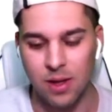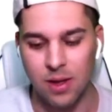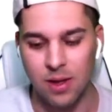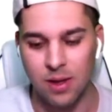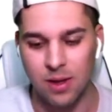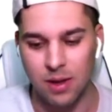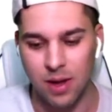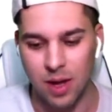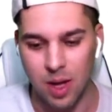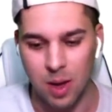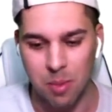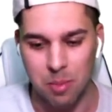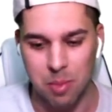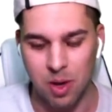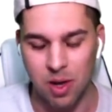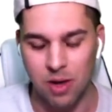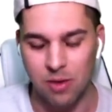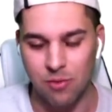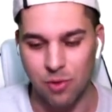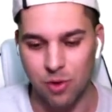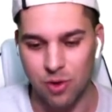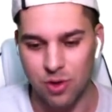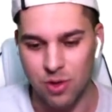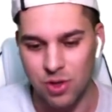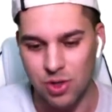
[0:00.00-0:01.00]
I applied for
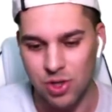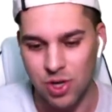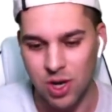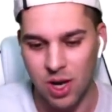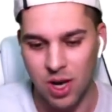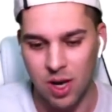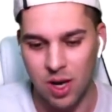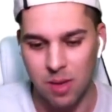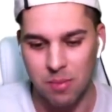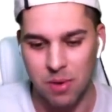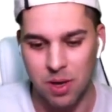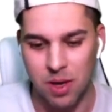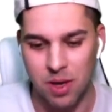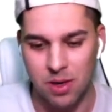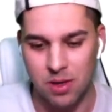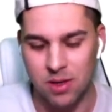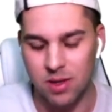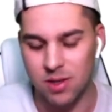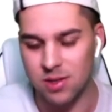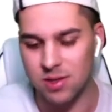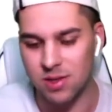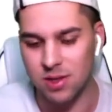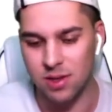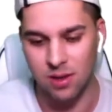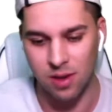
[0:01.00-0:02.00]
the job, and he
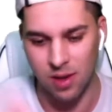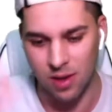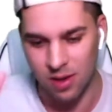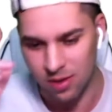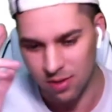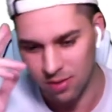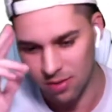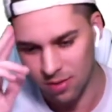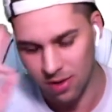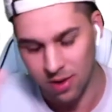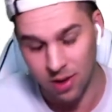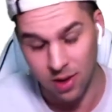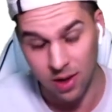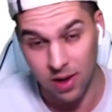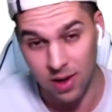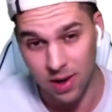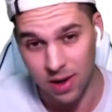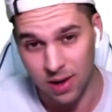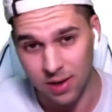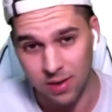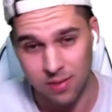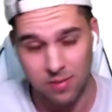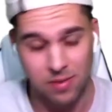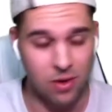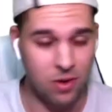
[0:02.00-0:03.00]
said like, okay, guy,
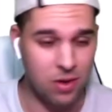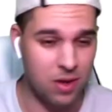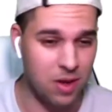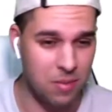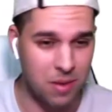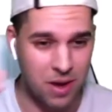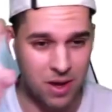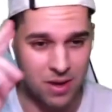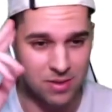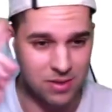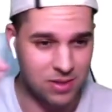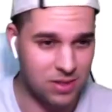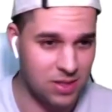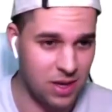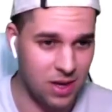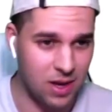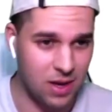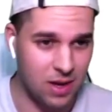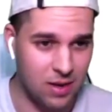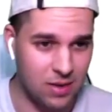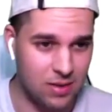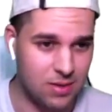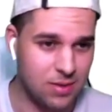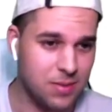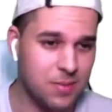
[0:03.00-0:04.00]
okay, man, see
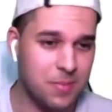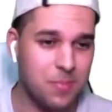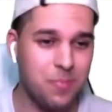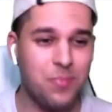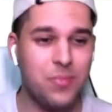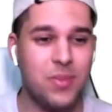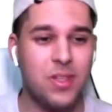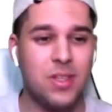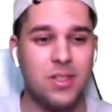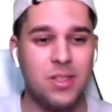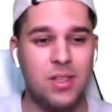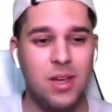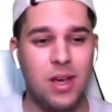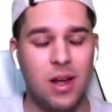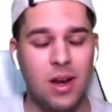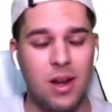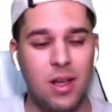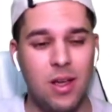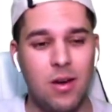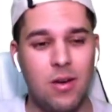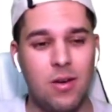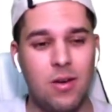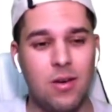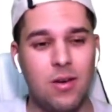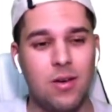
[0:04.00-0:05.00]
ya
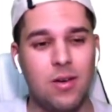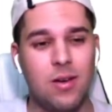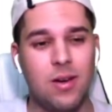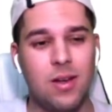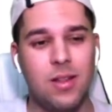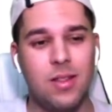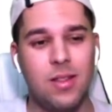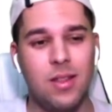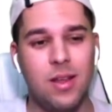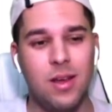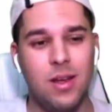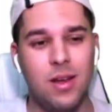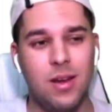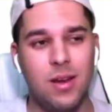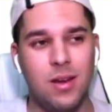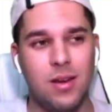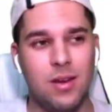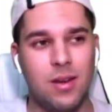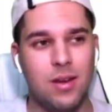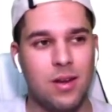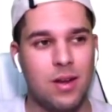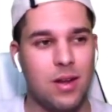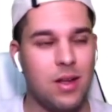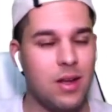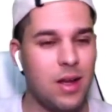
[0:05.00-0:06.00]
later. And then
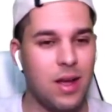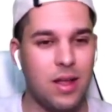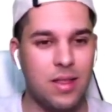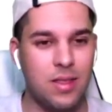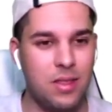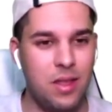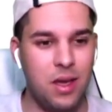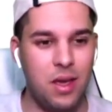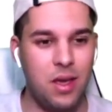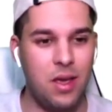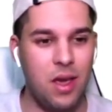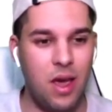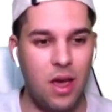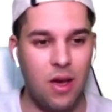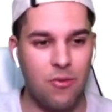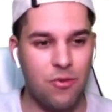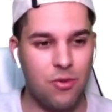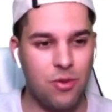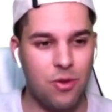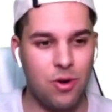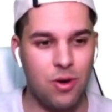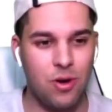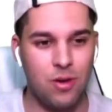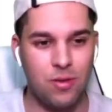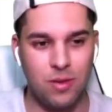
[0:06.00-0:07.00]
like a day
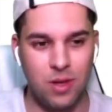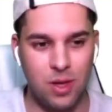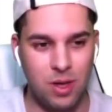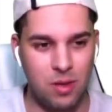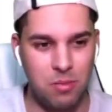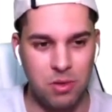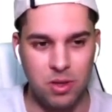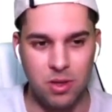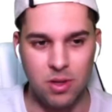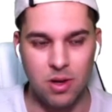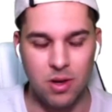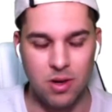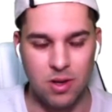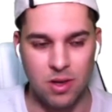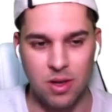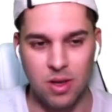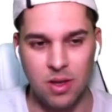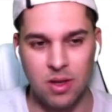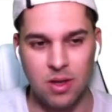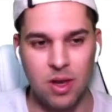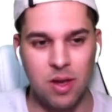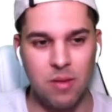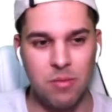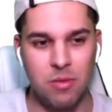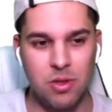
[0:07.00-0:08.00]
after, they immediately he
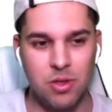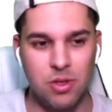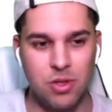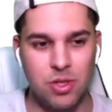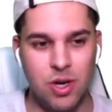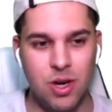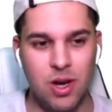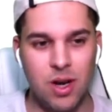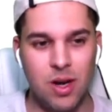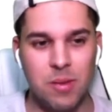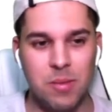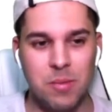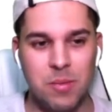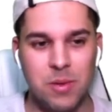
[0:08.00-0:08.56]
gave me the job.